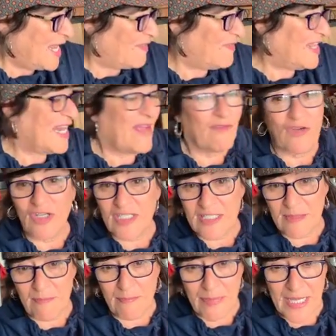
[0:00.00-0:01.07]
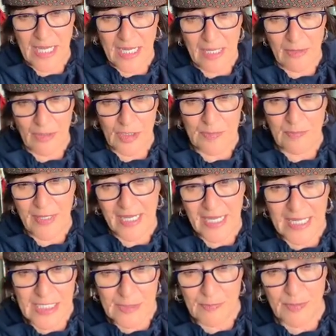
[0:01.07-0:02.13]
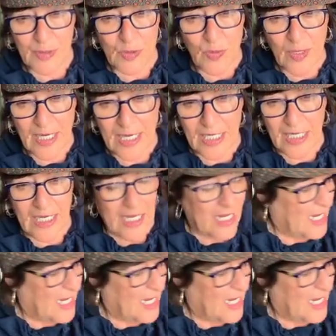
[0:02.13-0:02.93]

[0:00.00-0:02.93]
And then I've got some pink, because pink is between,